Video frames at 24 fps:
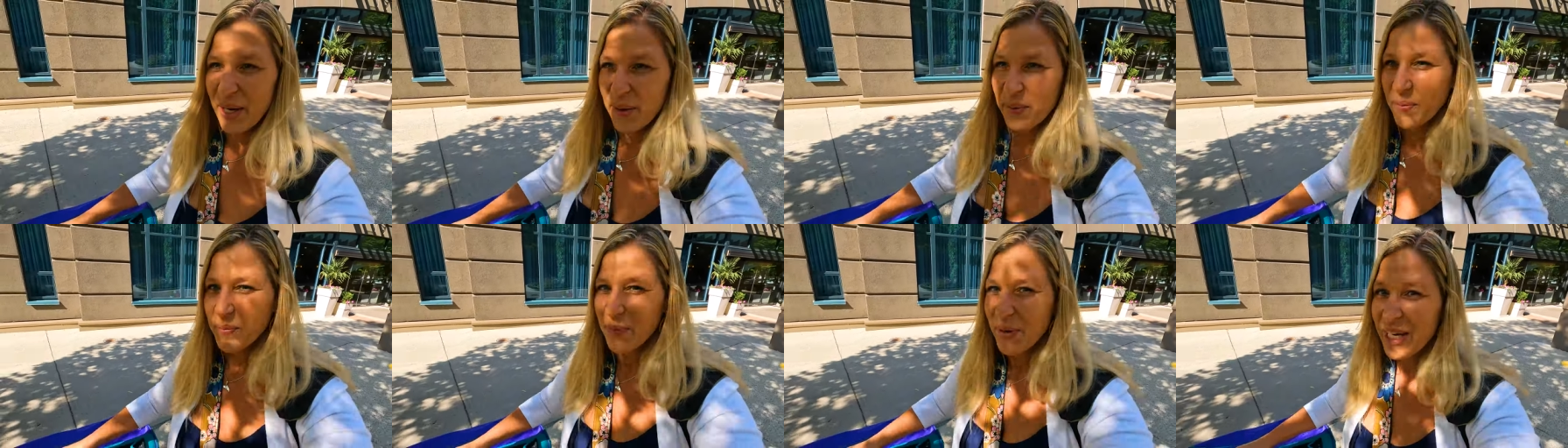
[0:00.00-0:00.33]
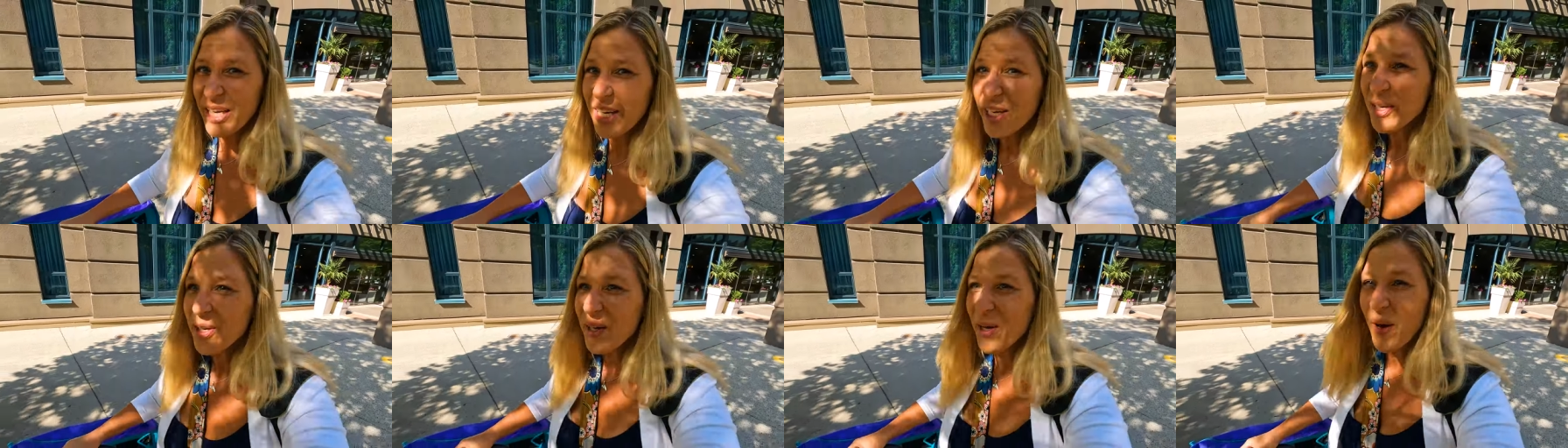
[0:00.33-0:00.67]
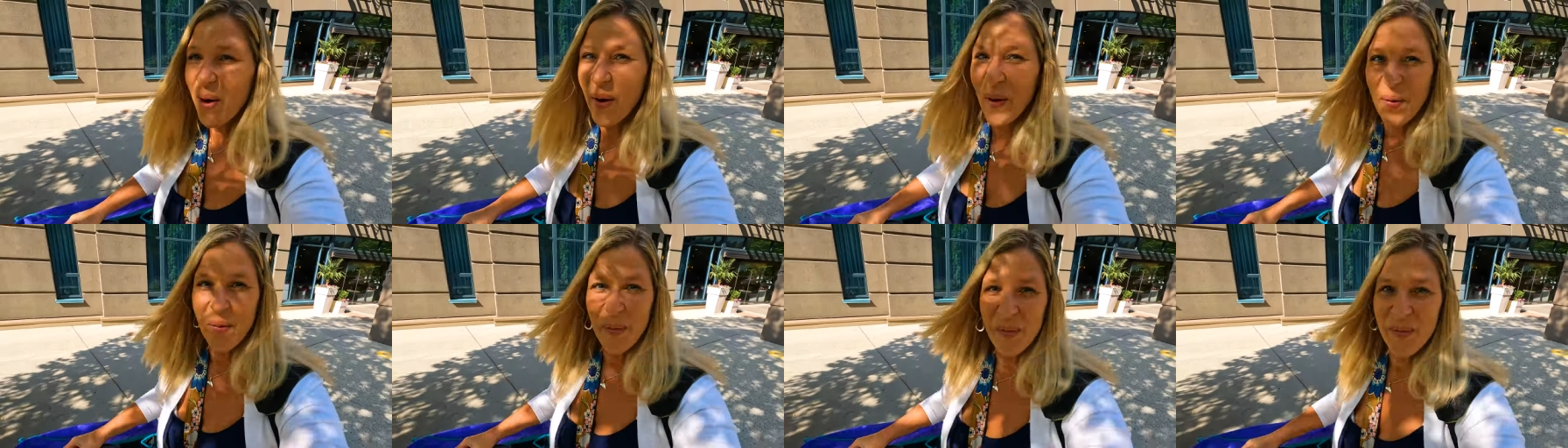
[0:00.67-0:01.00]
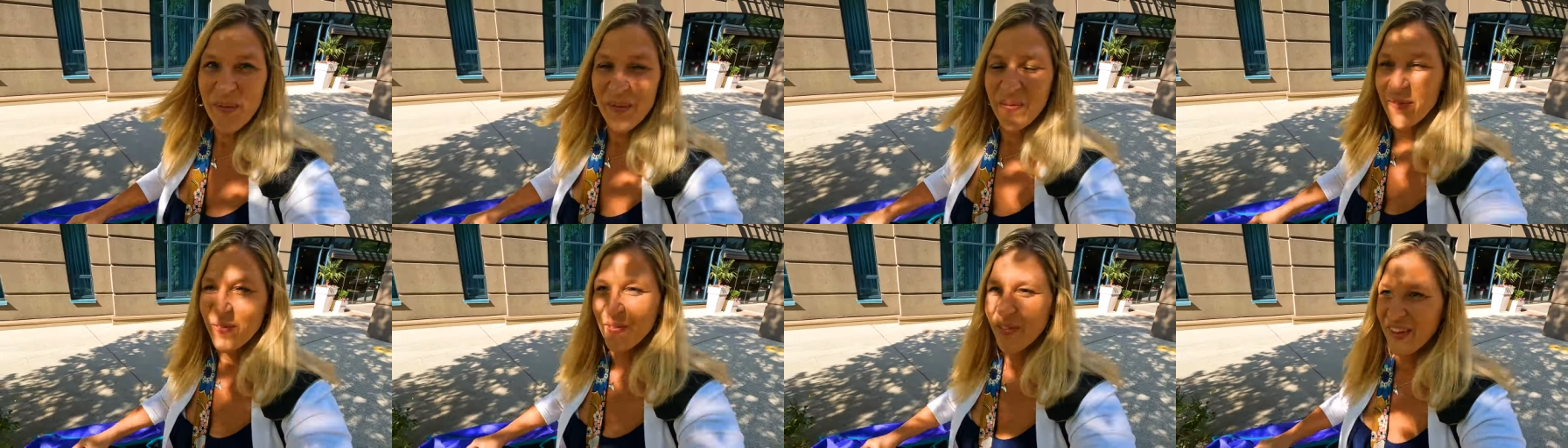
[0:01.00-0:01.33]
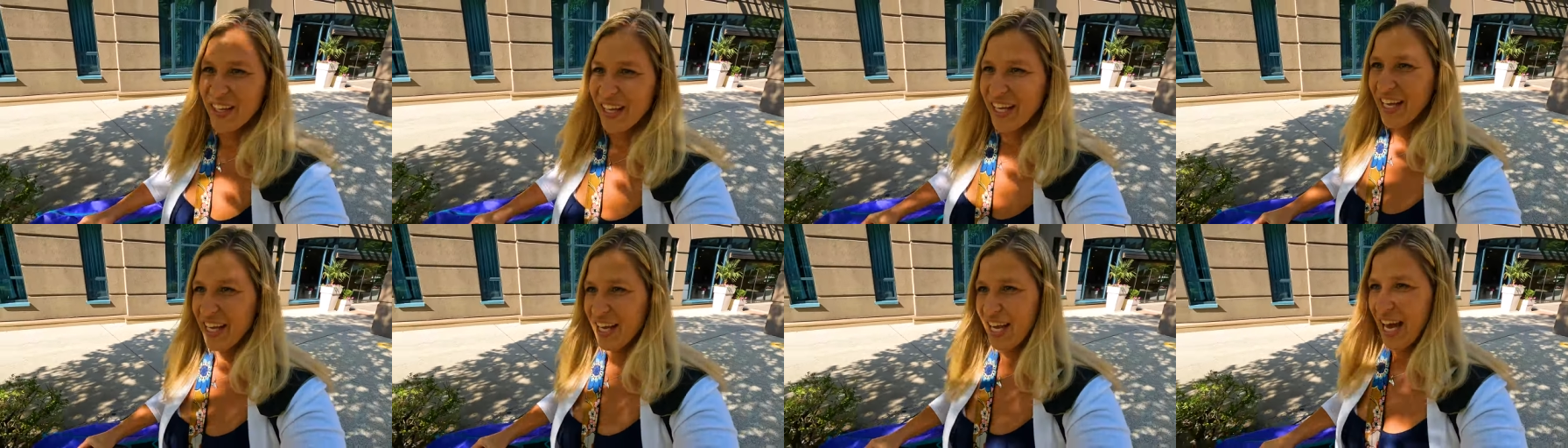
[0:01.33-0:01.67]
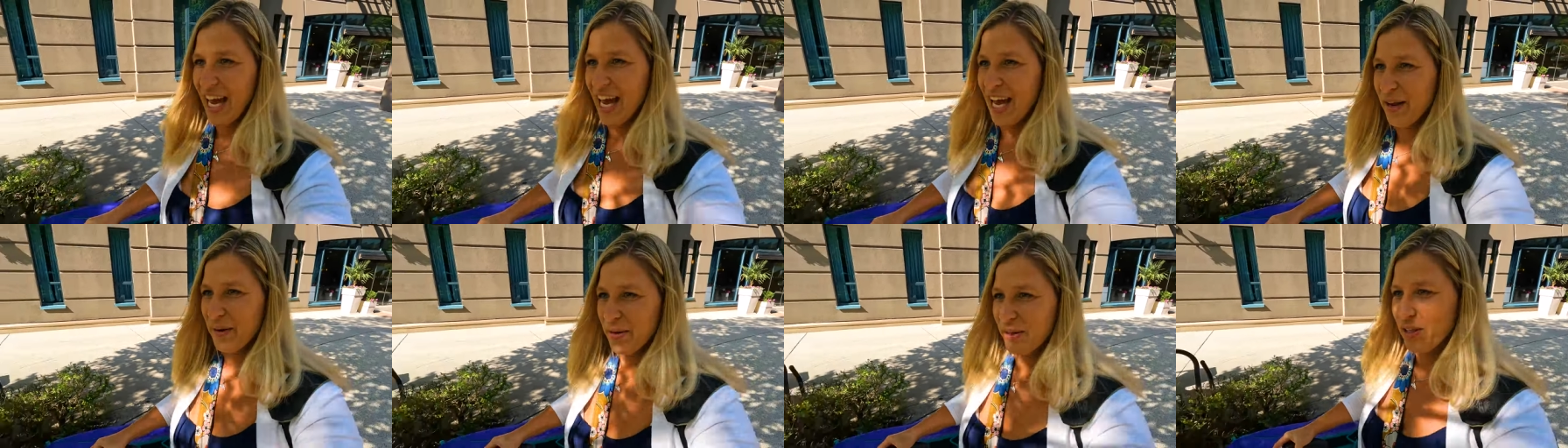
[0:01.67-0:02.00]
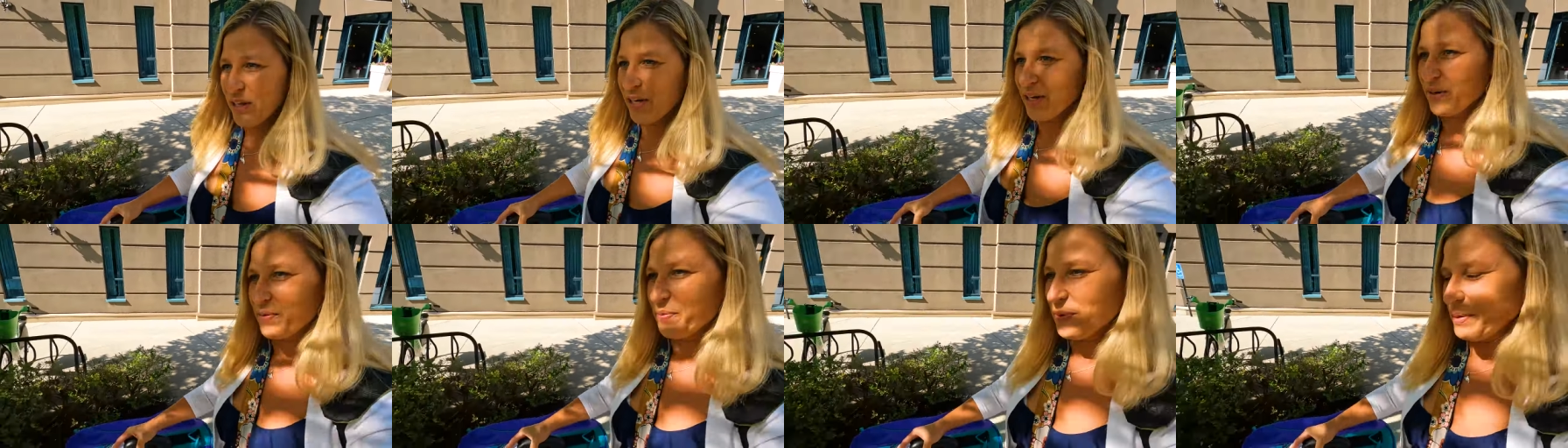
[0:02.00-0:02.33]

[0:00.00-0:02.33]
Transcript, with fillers: We're ready to go. And look,